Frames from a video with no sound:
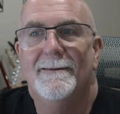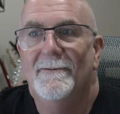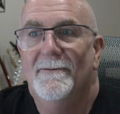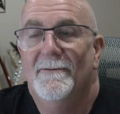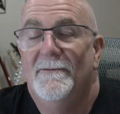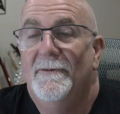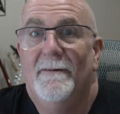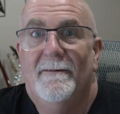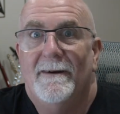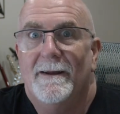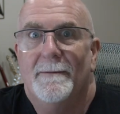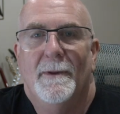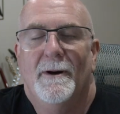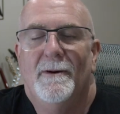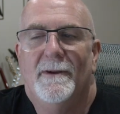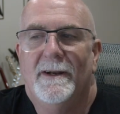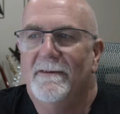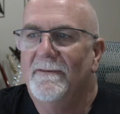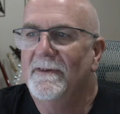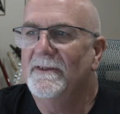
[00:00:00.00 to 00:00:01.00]
Very
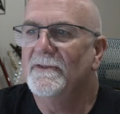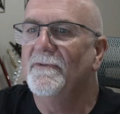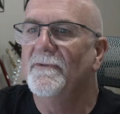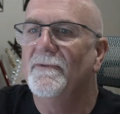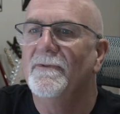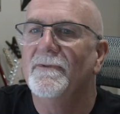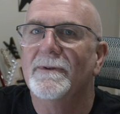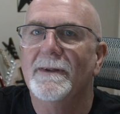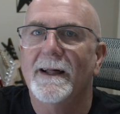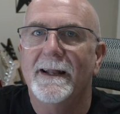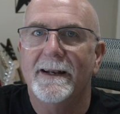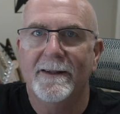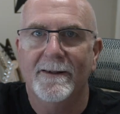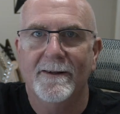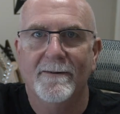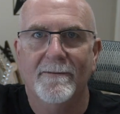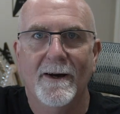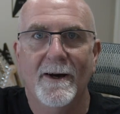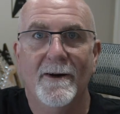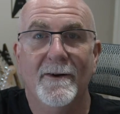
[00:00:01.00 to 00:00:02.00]
emotive. It's flooding
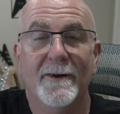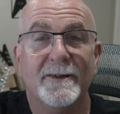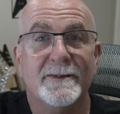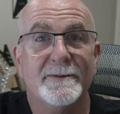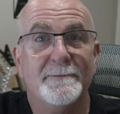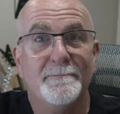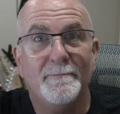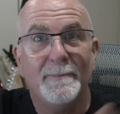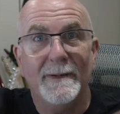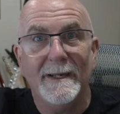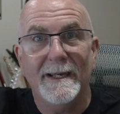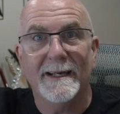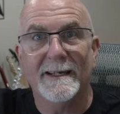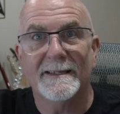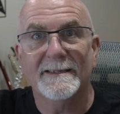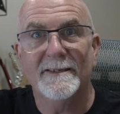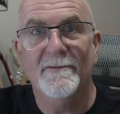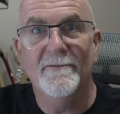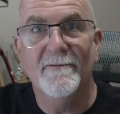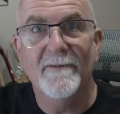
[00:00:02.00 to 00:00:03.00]
the road. It's big.
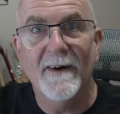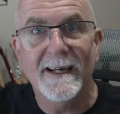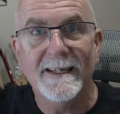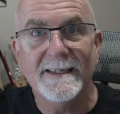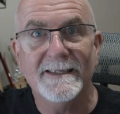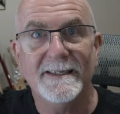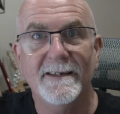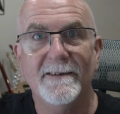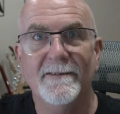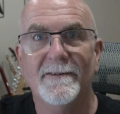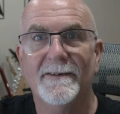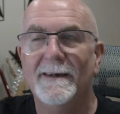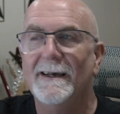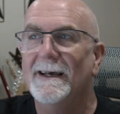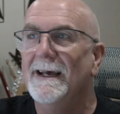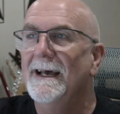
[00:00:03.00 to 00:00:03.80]
It's invasive.